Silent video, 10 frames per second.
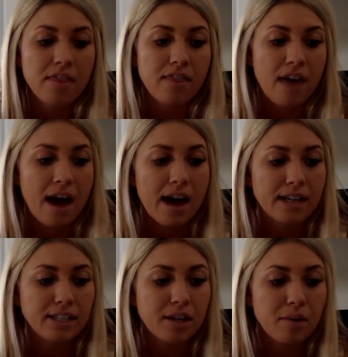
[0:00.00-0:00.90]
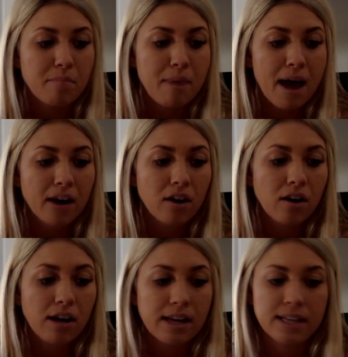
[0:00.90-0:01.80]
that
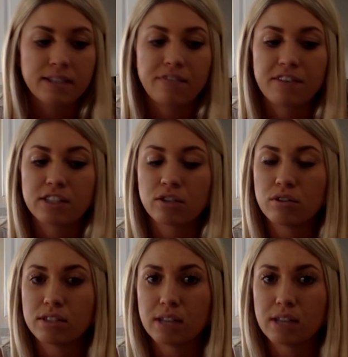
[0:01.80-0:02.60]
matter is a physical